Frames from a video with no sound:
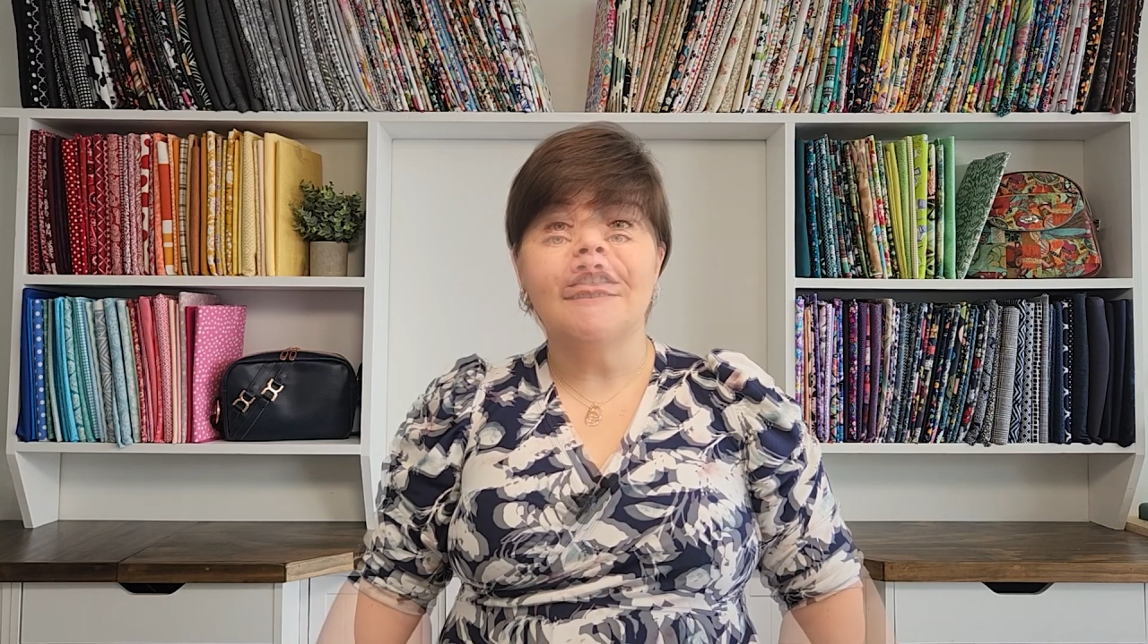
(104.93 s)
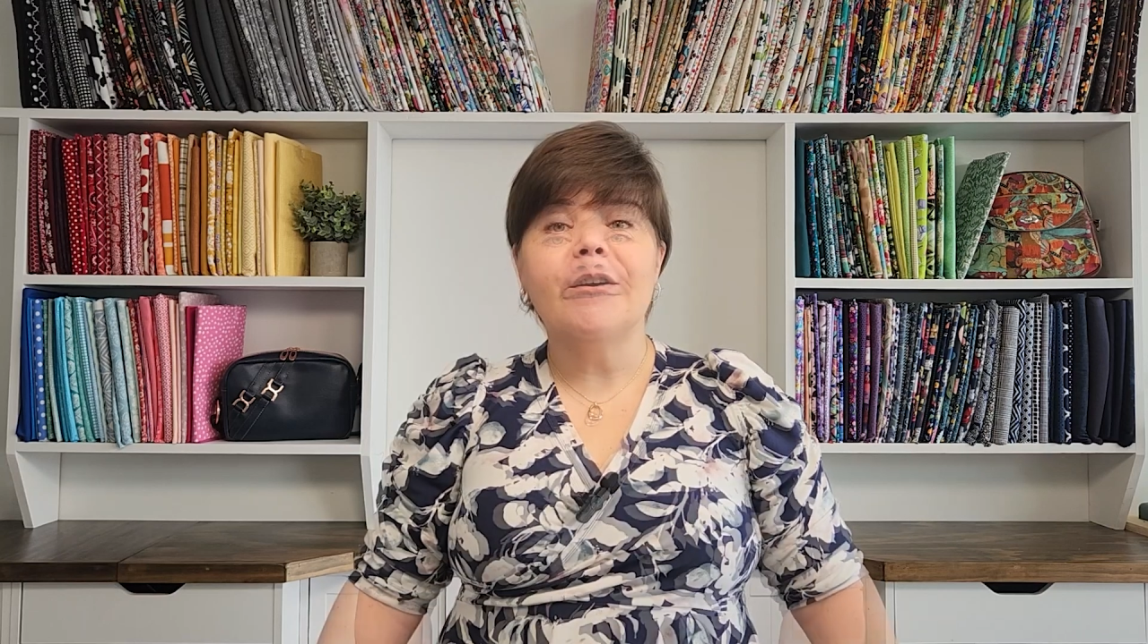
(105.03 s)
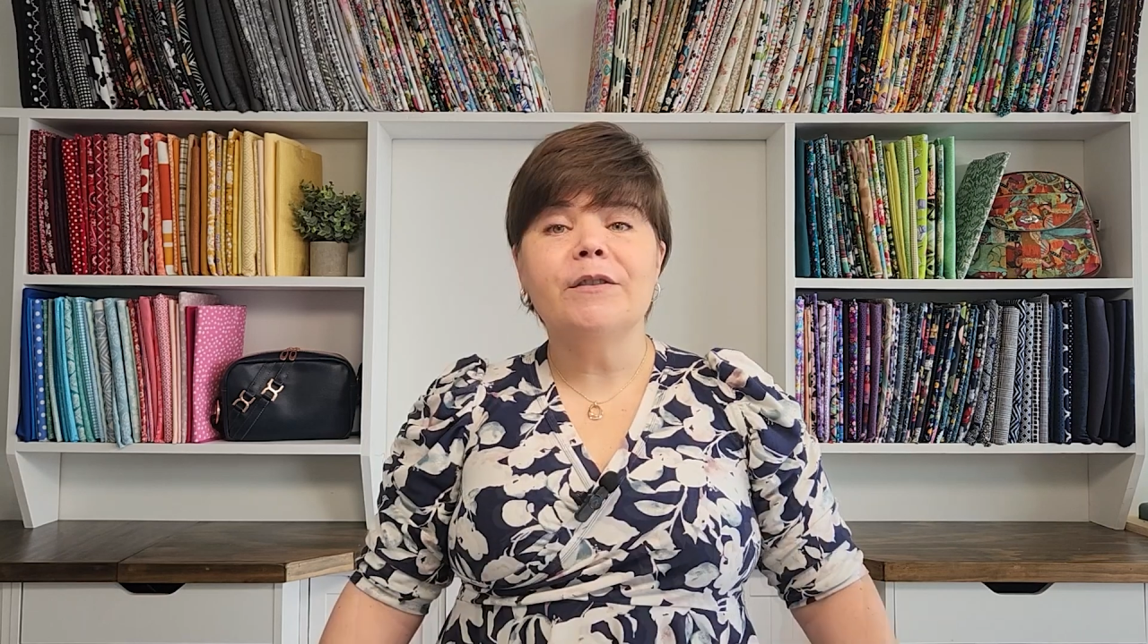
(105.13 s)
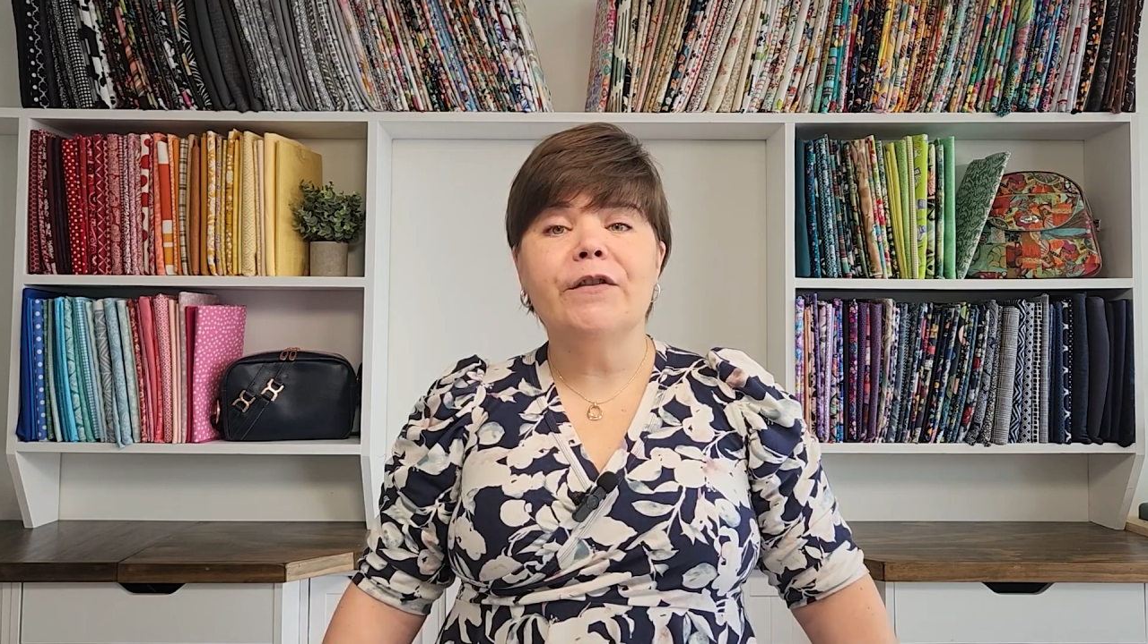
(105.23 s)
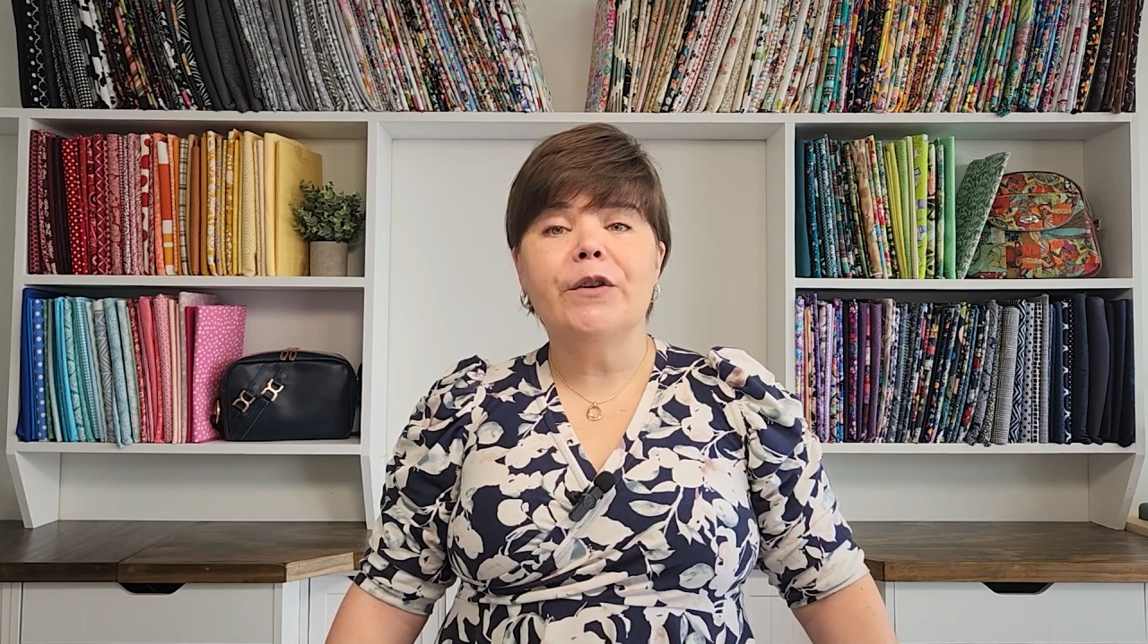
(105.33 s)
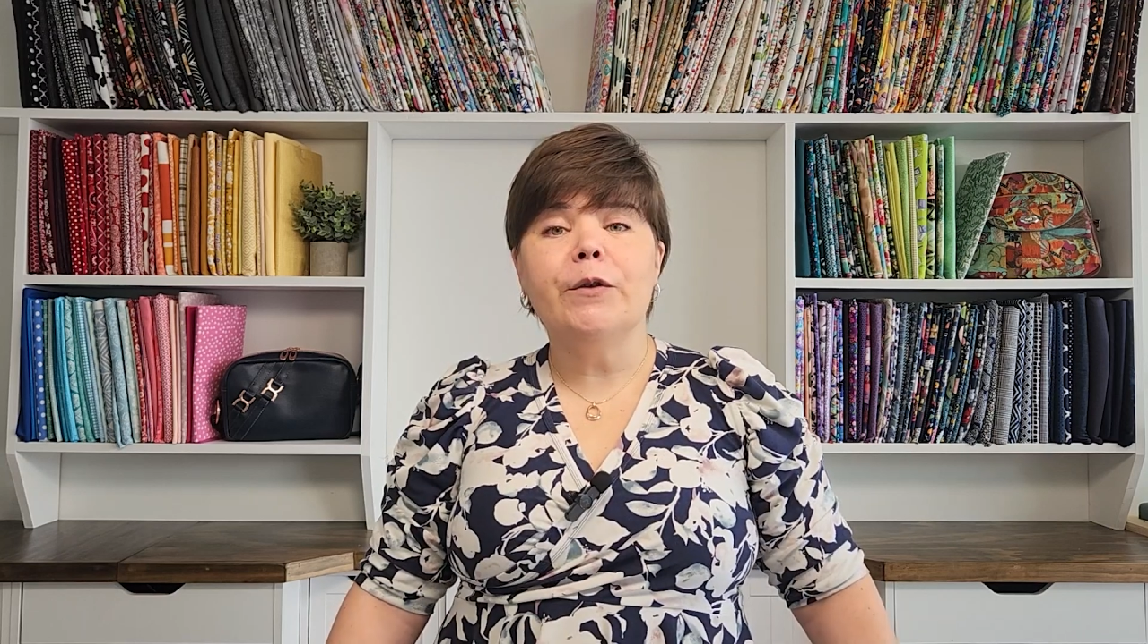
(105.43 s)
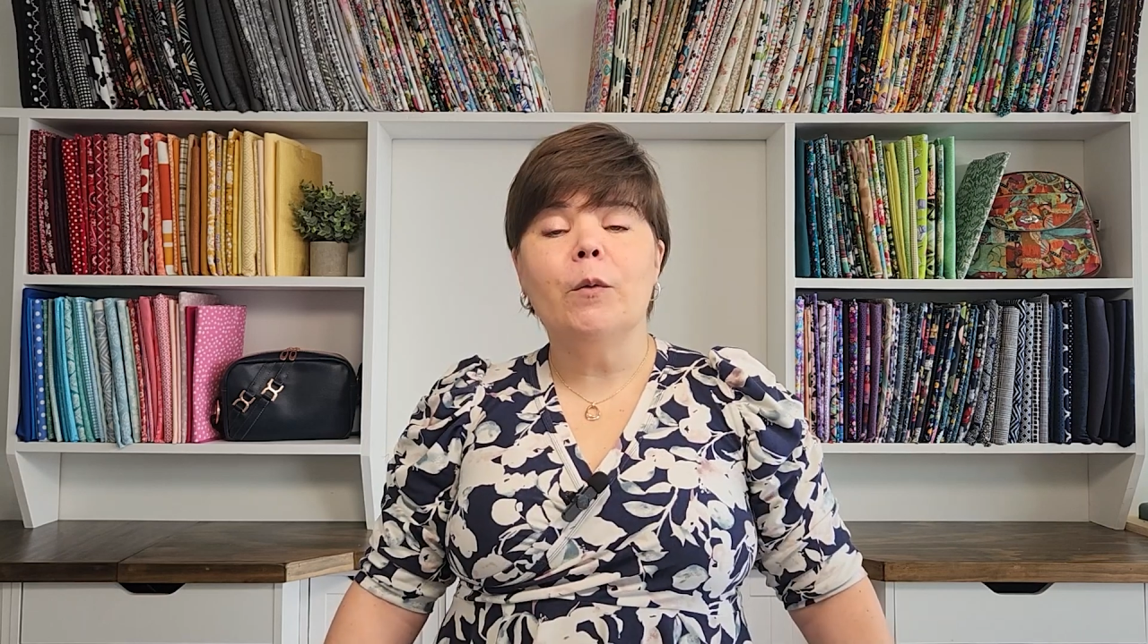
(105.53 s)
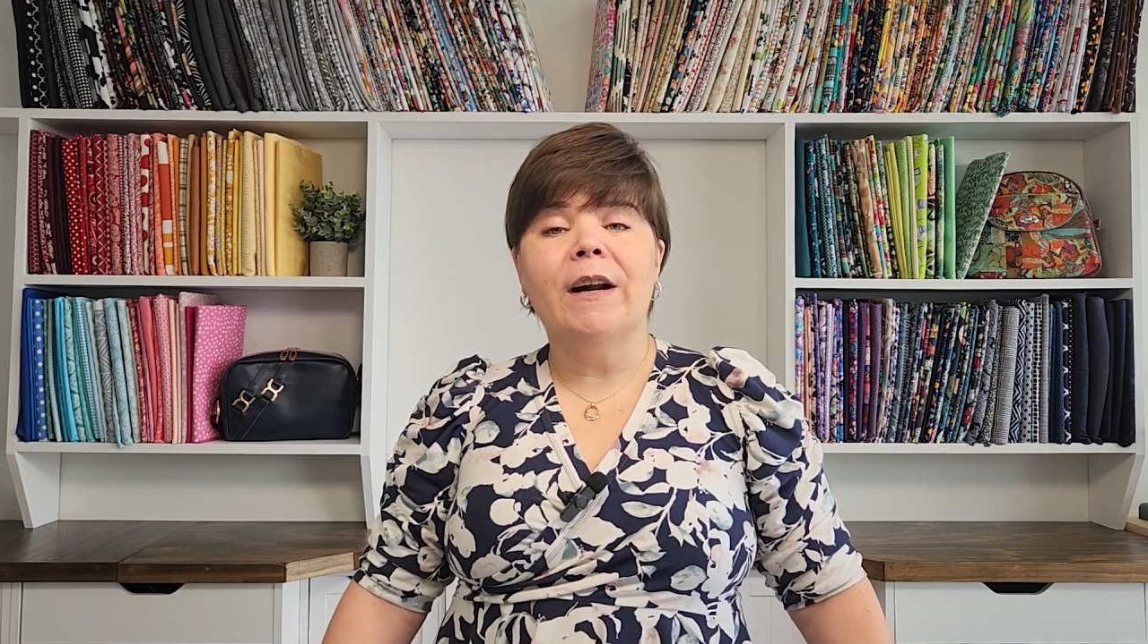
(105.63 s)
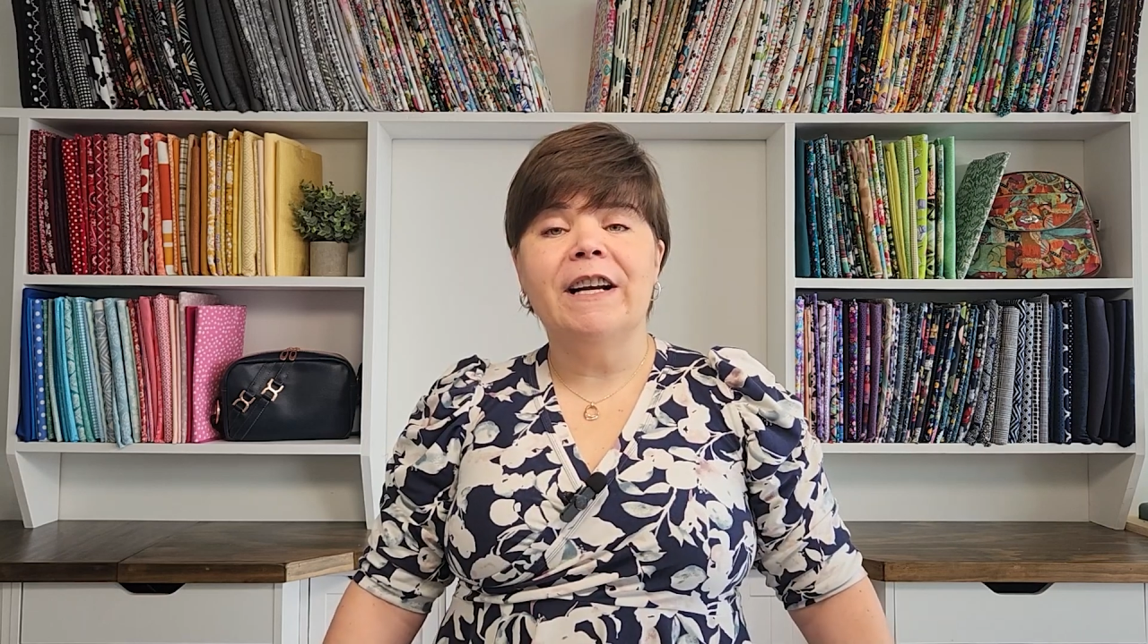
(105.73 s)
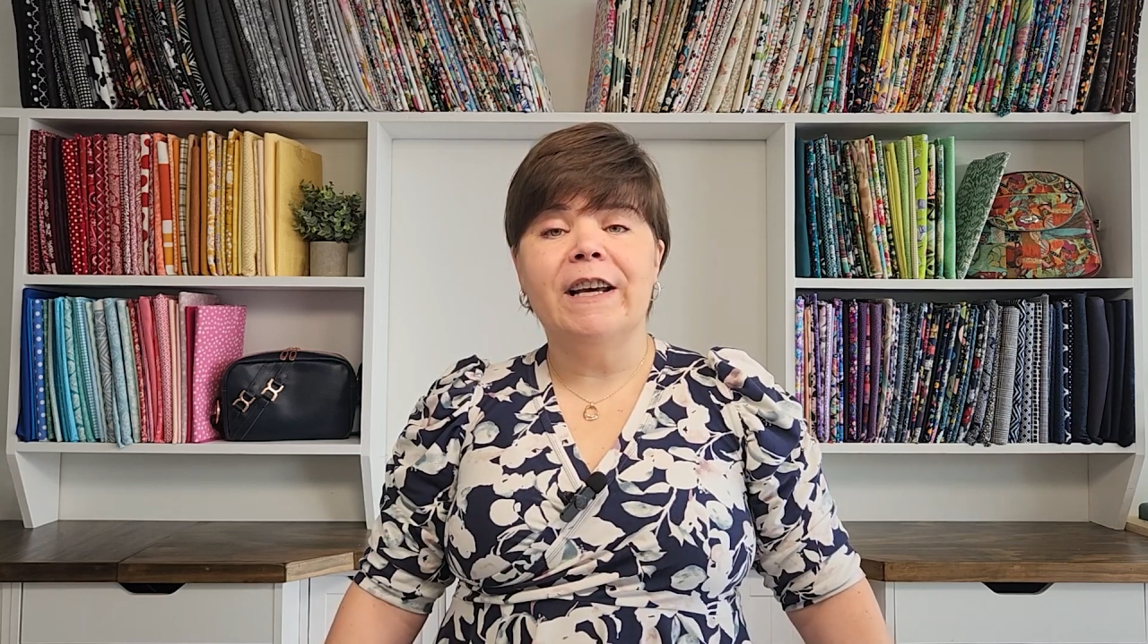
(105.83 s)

For those of you who want